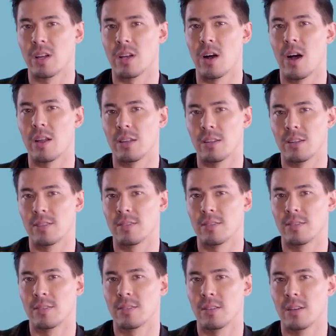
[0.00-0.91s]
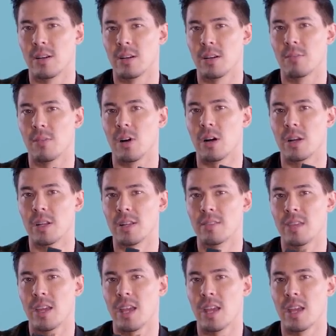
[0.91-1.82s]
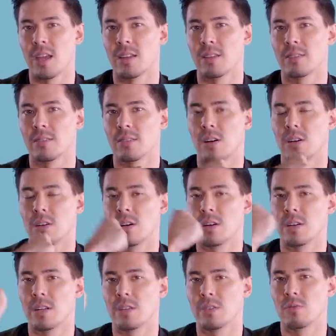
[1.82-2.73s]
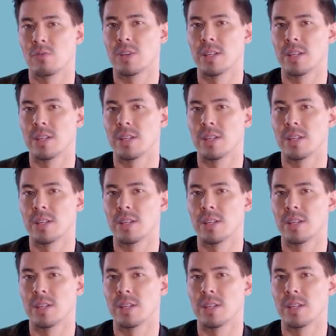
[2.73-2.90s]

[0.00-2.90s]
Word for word: of gauntlets on his hands, on his